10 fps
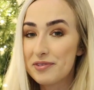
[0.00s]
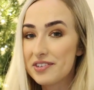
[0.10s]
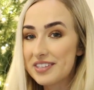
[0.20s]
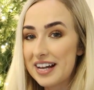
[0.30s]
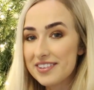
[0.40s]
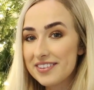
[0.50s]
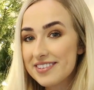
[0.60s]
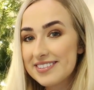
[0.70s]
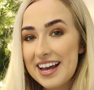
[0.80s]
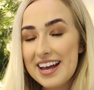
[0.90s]
I'm just sat on the
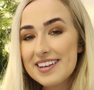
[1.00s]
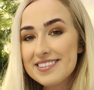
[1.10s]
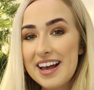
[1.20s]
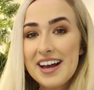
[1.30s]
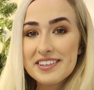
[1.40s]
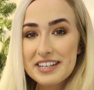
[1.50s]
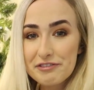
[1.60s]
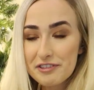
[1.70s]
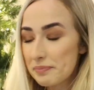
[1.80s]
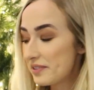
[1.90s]
stairs,
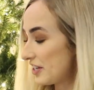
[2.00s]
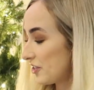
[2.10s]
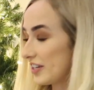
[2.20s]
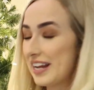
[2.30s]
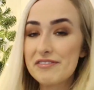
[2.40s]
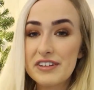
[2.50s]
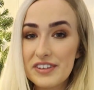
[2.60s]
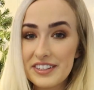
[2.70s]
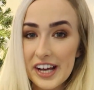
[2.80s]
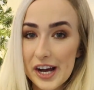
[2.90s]
different position every
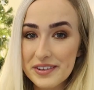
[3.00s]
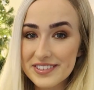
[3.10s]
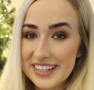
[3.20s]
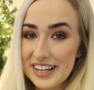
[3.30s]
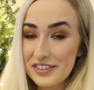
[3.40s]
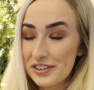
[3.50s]
video, isn't it?